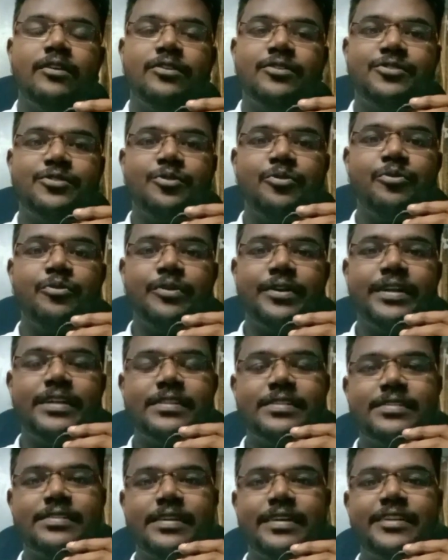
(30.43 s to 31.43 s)
So
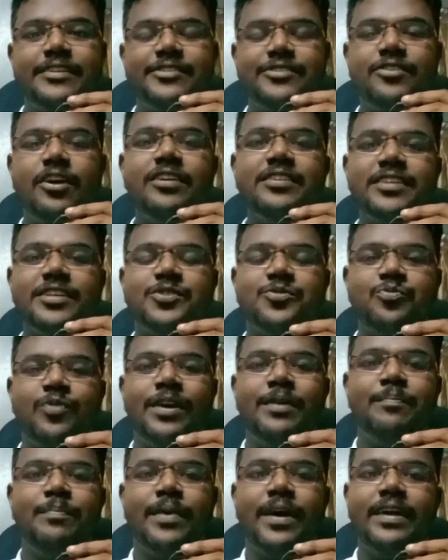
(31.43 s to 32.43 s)
it's not just
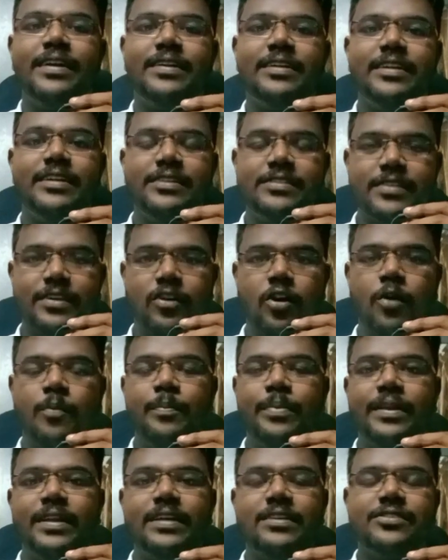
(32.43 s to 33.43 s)
one part, it's a
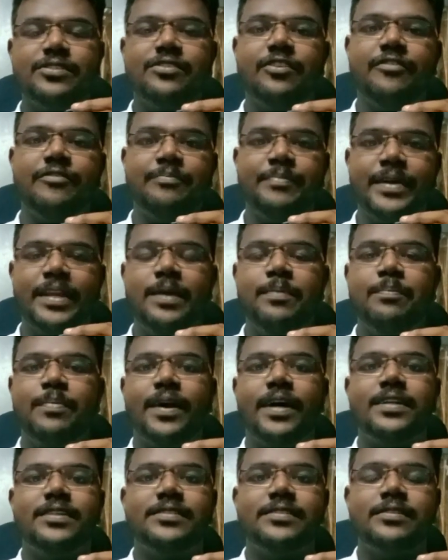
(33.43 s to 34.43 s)
compilation of many
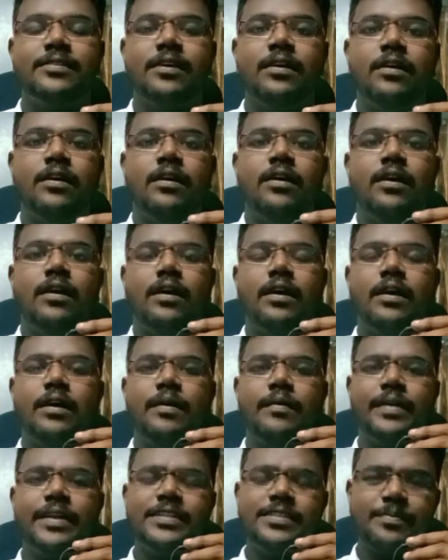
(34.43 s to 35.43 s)
parts.
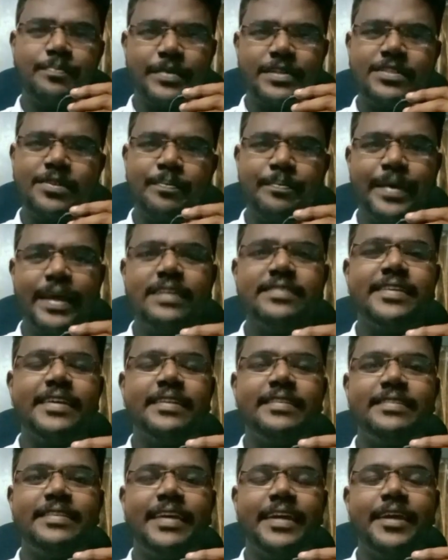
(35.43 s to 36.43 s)
It's a
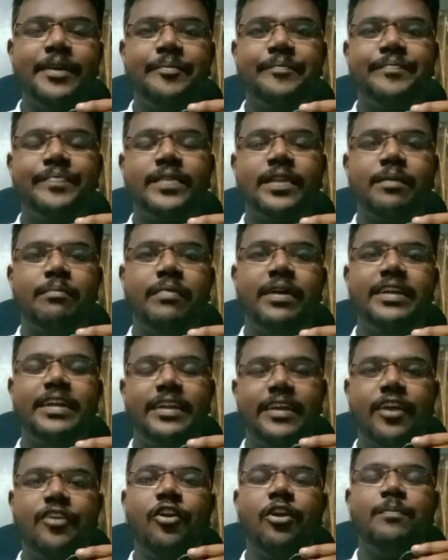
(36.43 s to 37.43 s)
basic thing, but
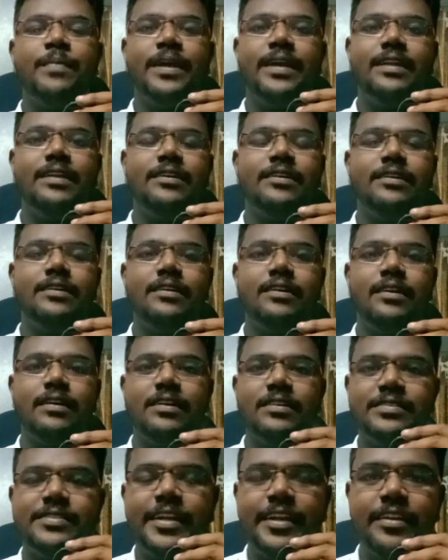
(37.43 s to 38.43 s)
it cannot be
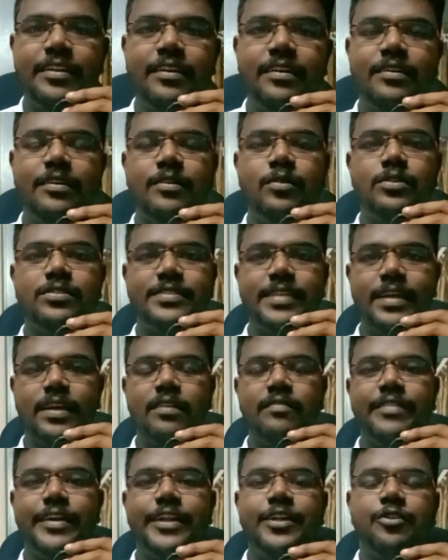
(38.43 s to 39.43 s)
said in a
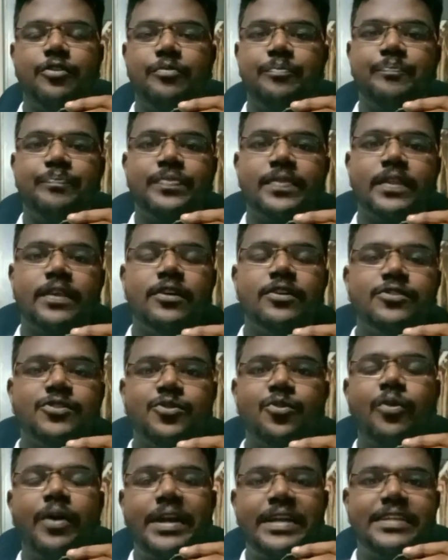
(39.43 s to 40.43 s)
single video.
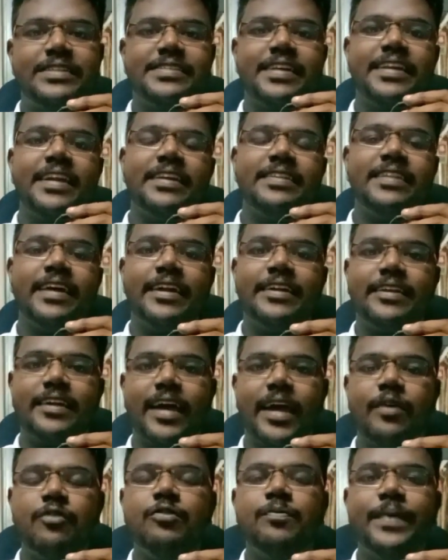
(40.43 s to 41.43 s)
So I decided that
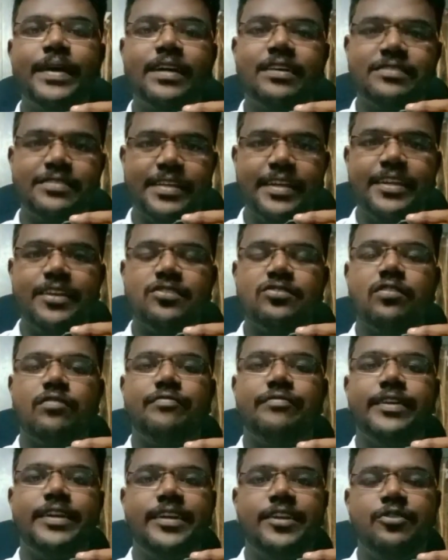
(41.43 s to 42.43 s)
I would make a series
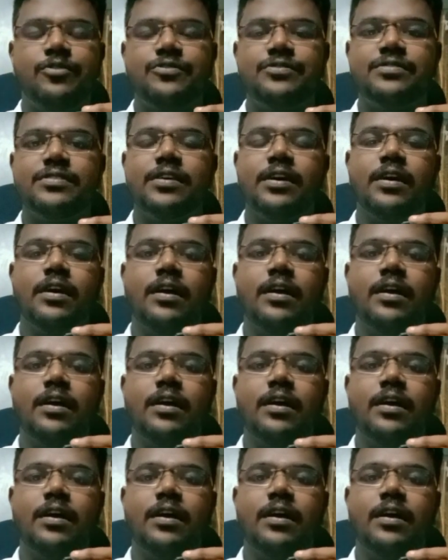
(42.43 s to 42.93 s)
of videos